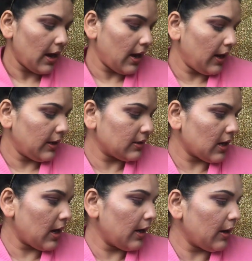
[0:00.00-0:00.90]
and
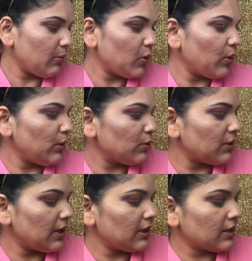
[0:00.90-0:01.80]
I am going to
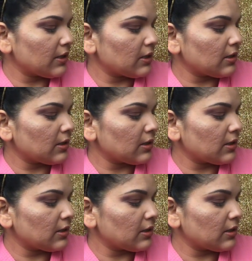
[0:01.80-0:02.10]
take this